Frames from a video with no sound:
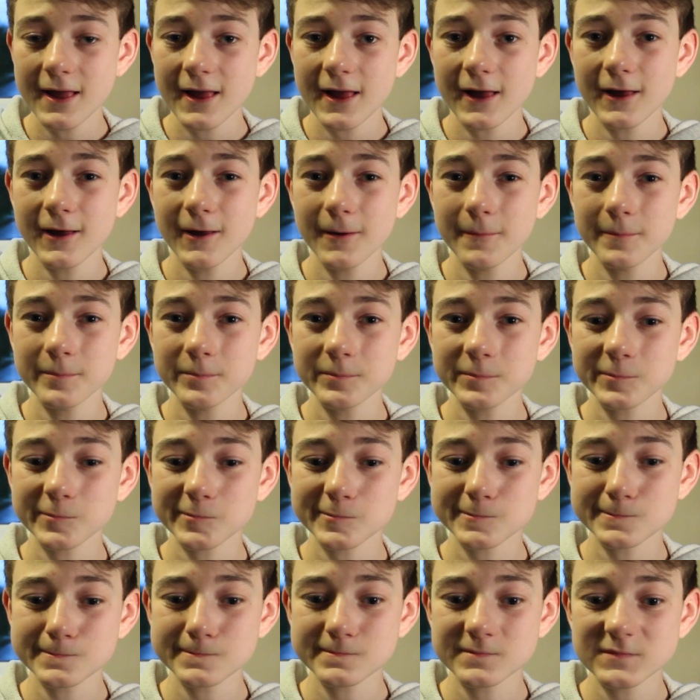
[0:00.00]
So
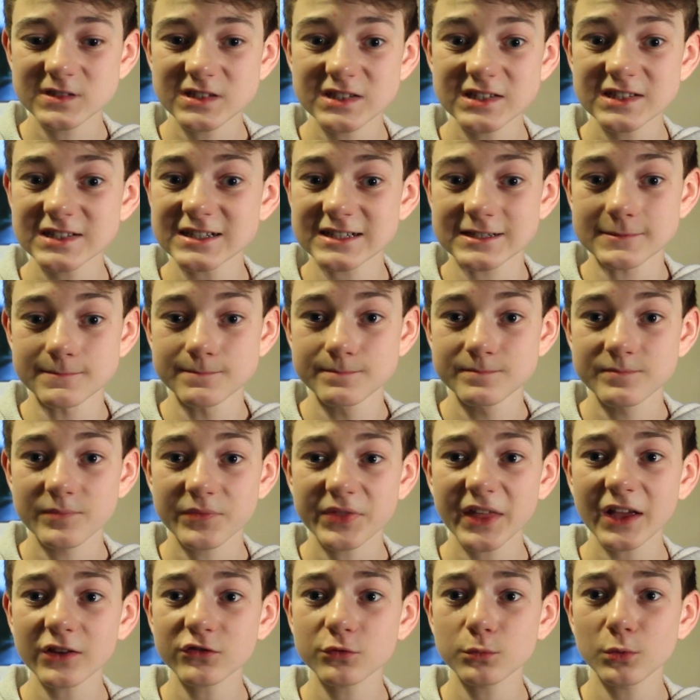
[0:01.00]
yeah,
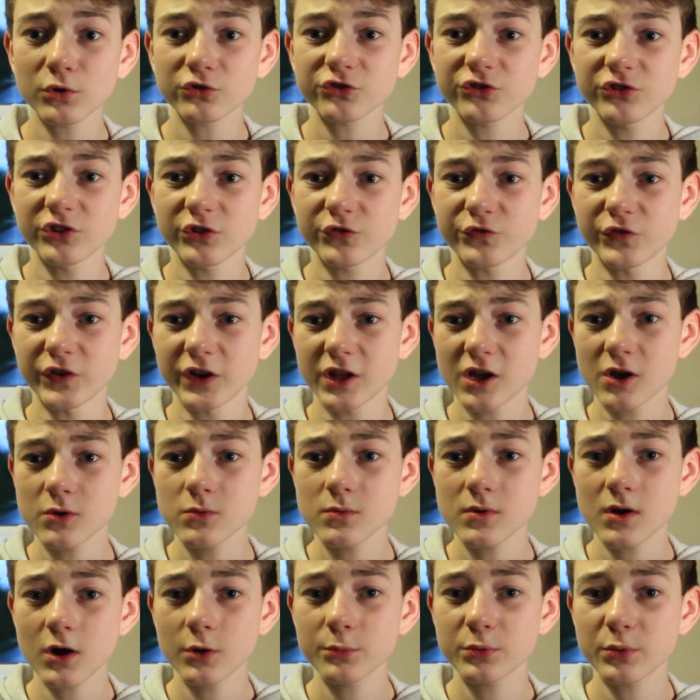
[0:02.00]
thanks for watching this video.
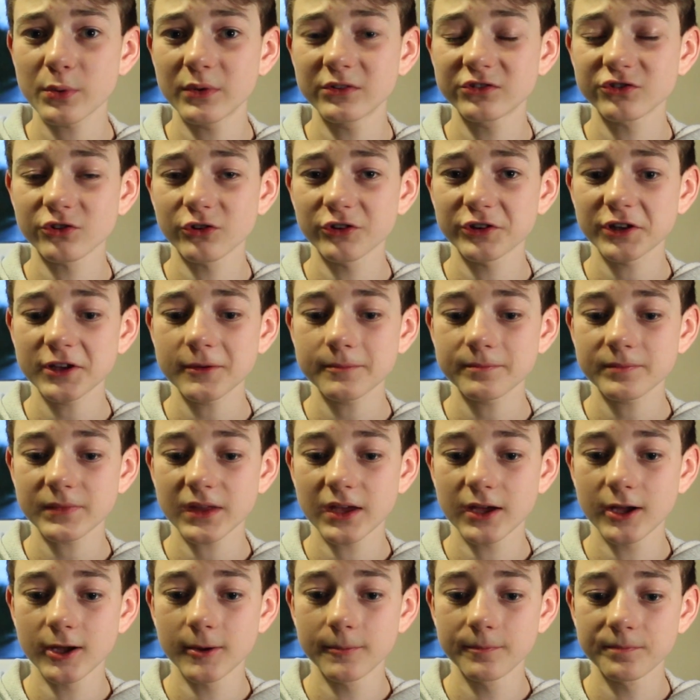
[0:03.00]
Hope you enjoyed it.
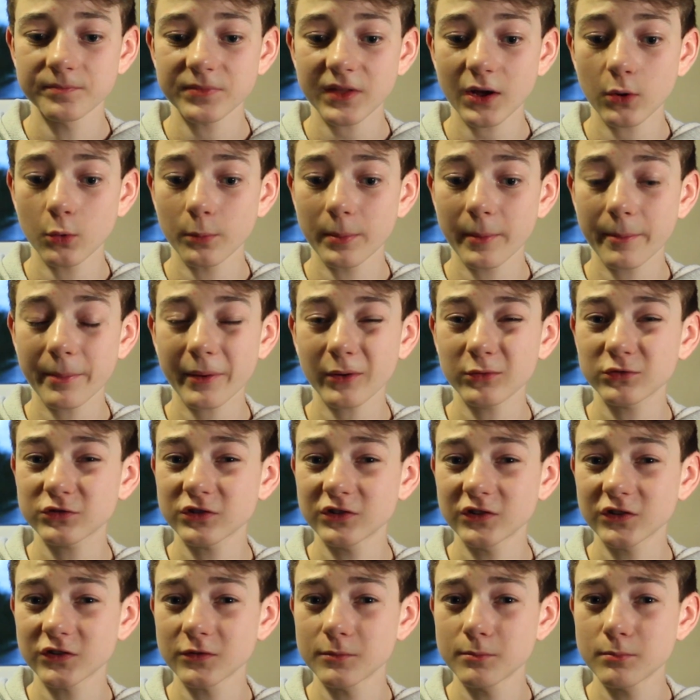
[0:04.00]
I'll be
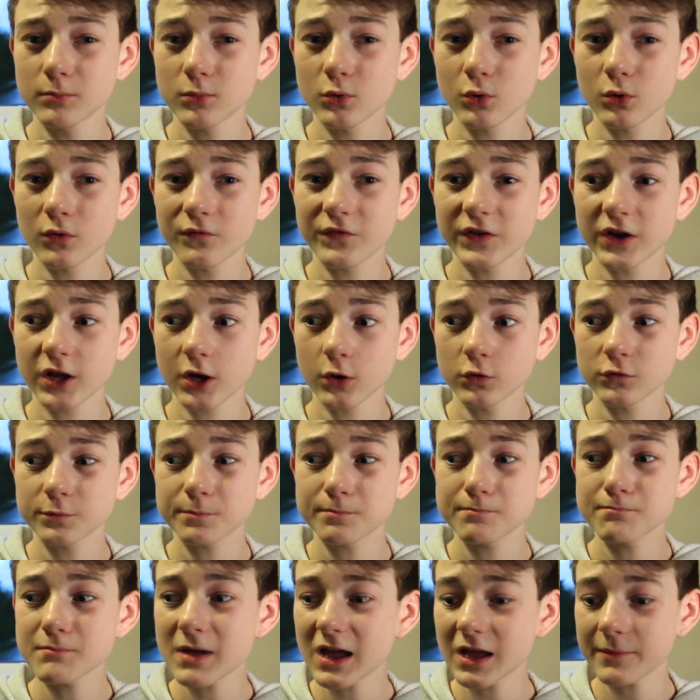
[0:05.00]
posting some more videos,
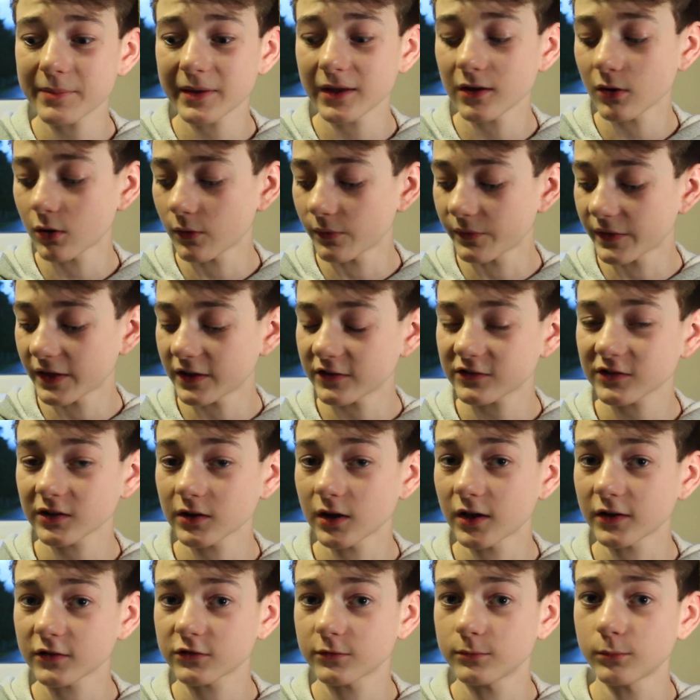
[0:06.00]
maybe on this,
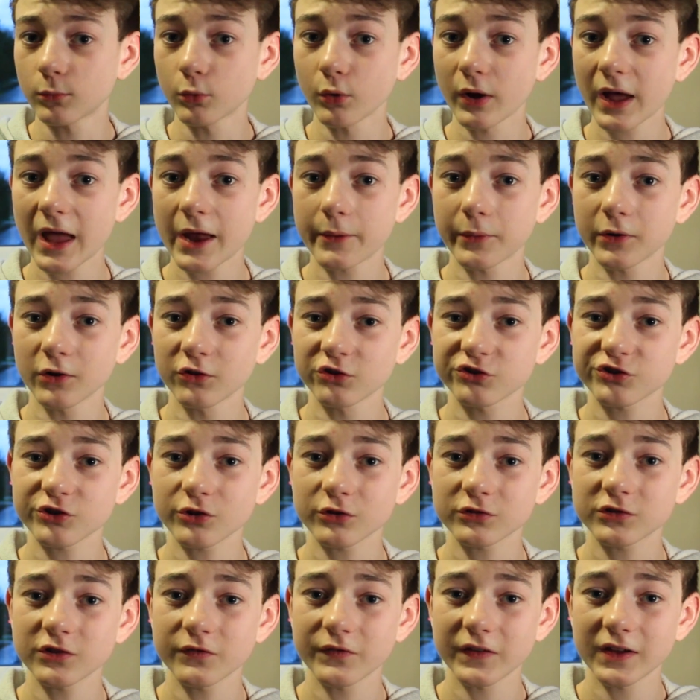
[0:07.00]
like some more aerial
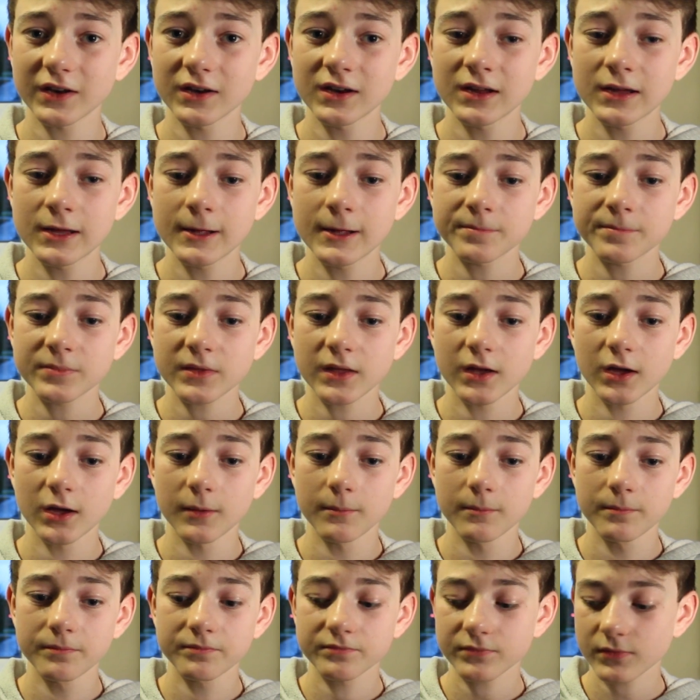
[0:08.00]
shots of it,
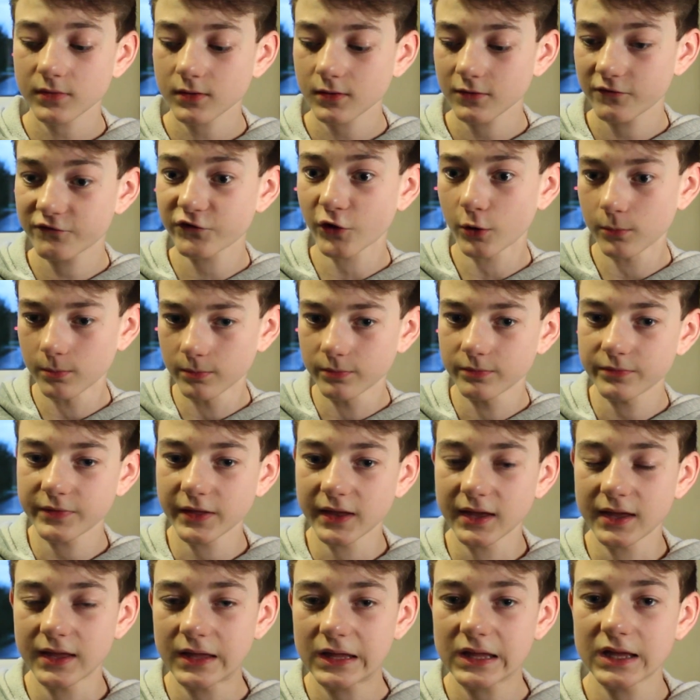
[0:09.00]
from
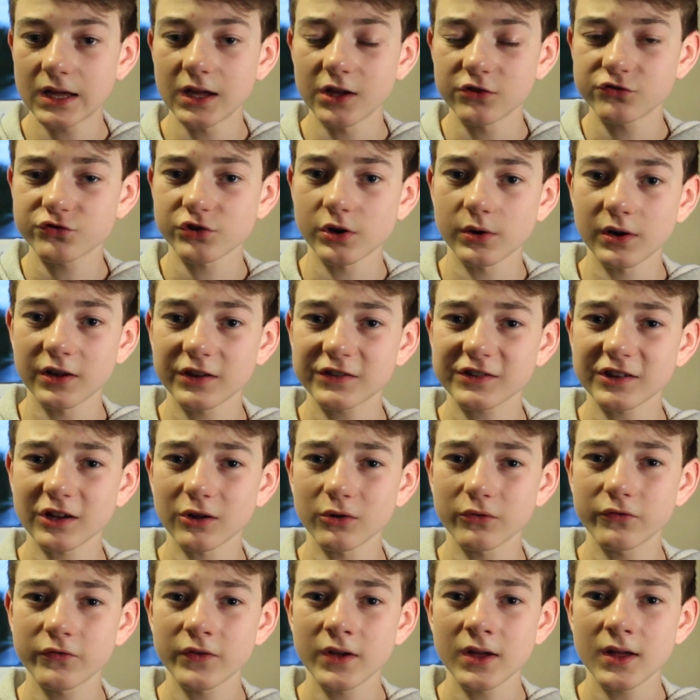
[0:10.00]
the drone
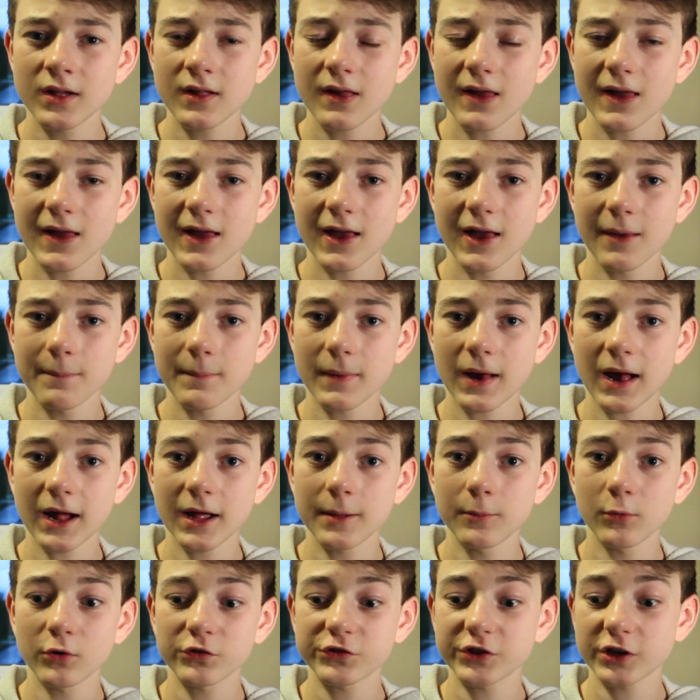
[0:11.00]
itself. I
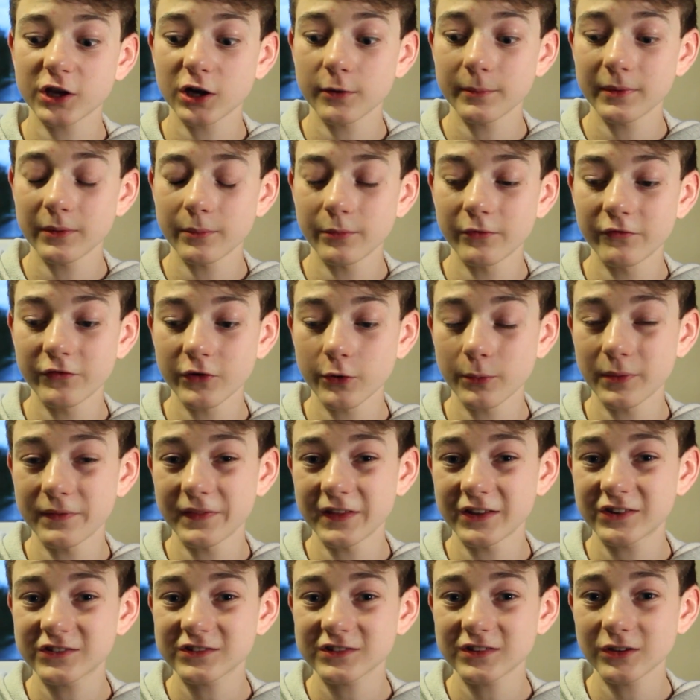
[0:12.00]
am also going to be reviewing
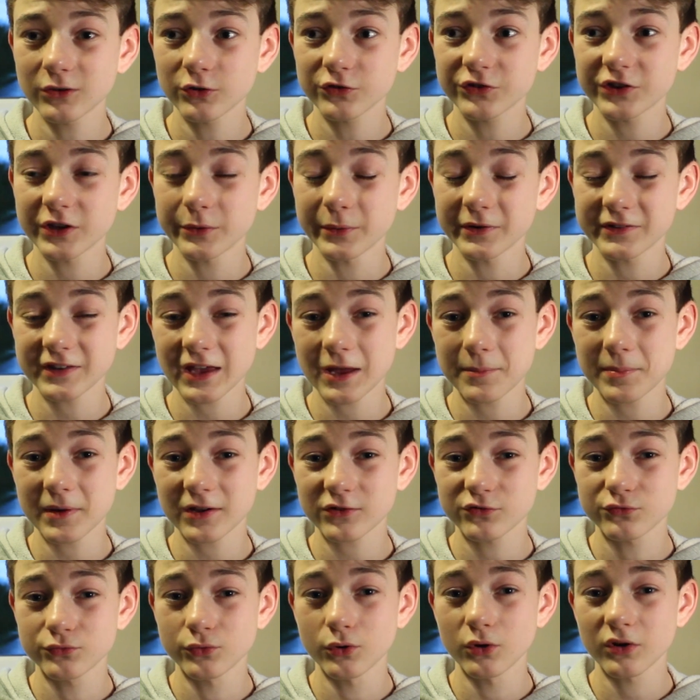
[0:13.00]
the SteelSeries
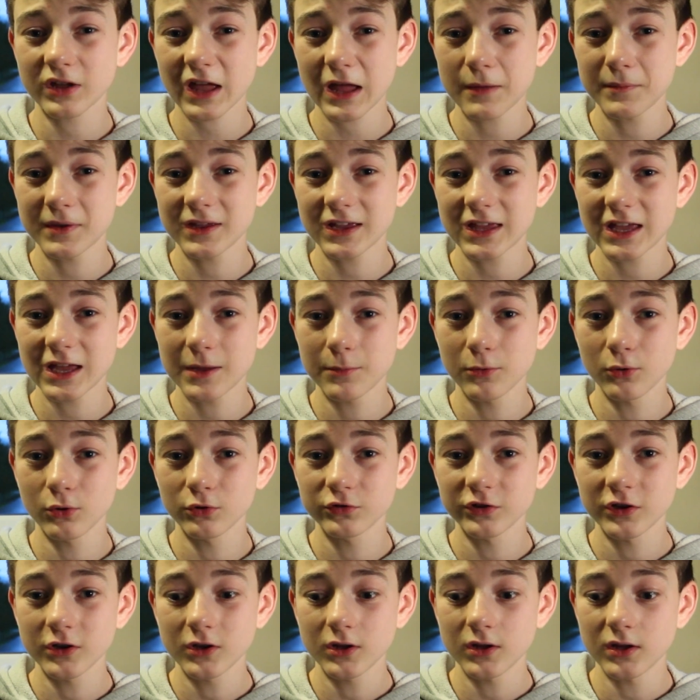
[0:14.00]
Apex Raw gaming keyboard,
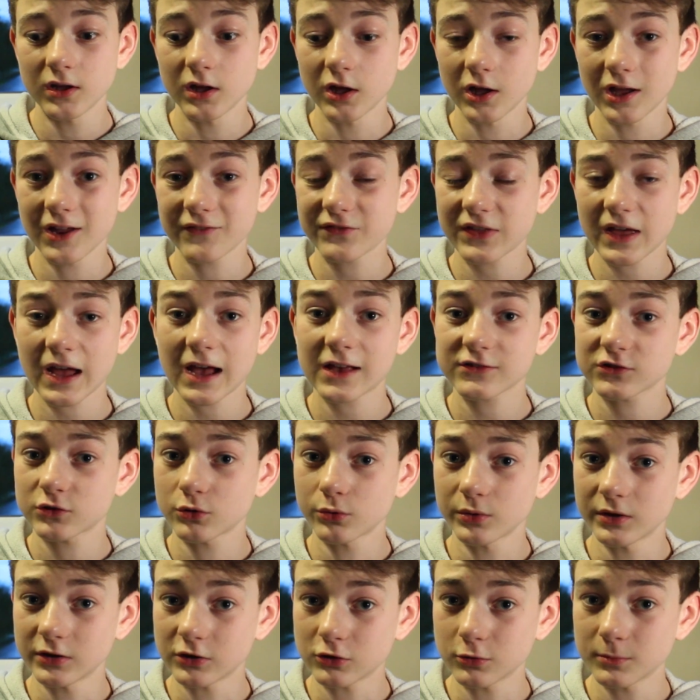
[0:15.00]
if that hasn't
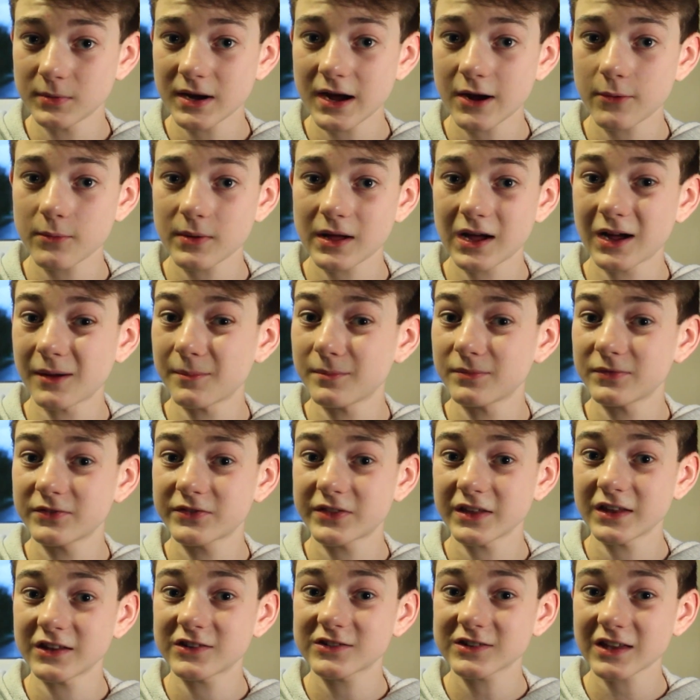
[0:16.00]
already come out, and
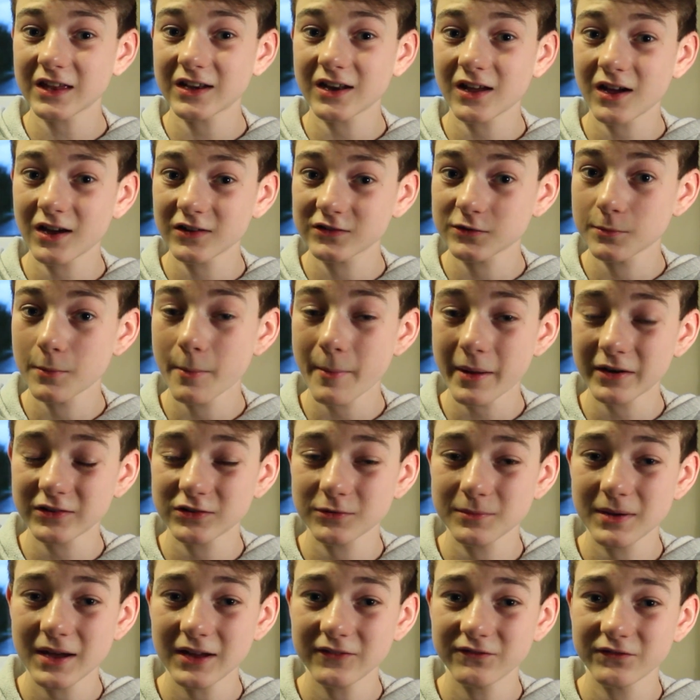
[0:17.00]
the Sennheiser
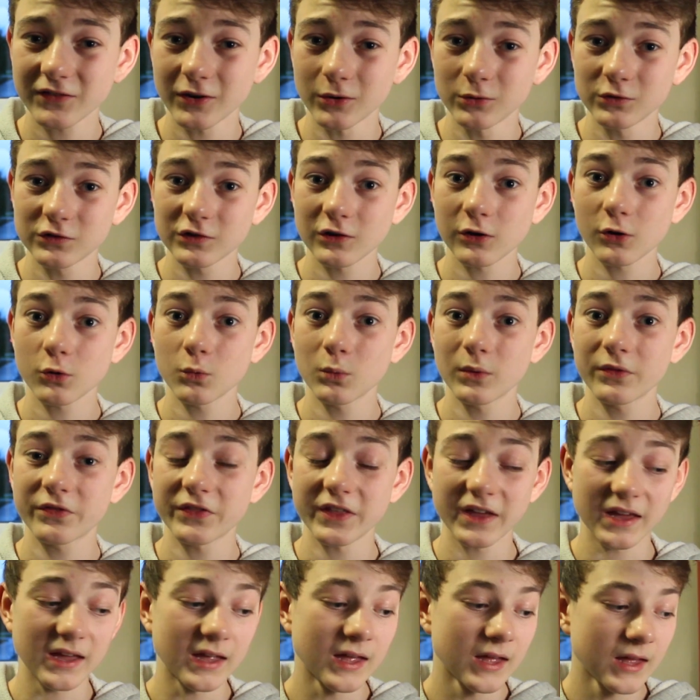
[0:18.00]
Momentum headphones, along with
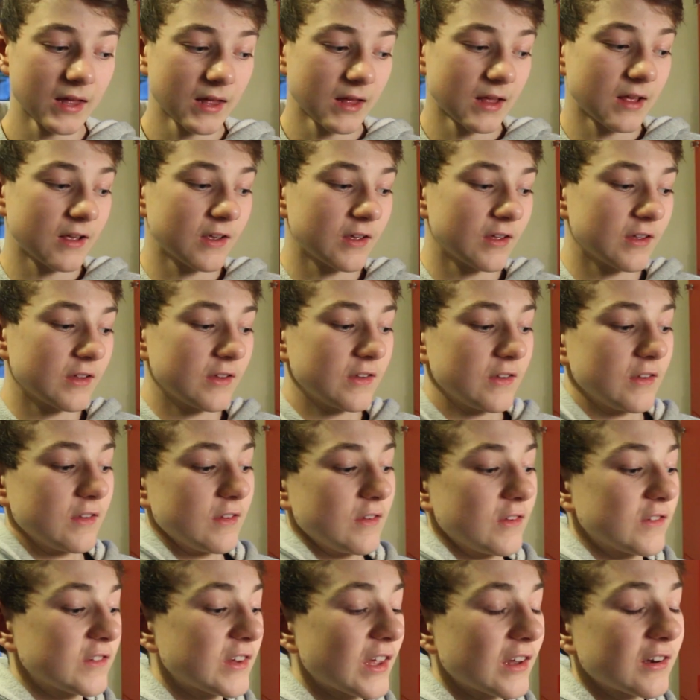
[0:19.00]
the
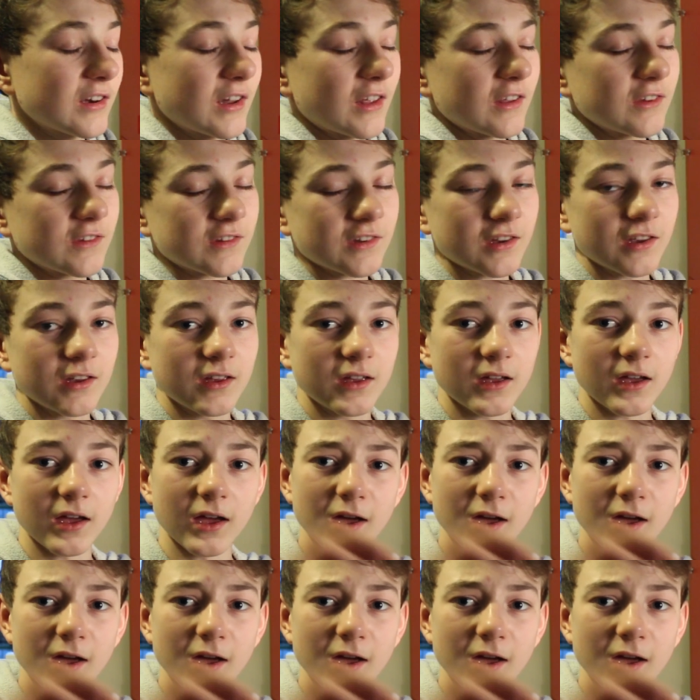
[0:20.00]
SanDisk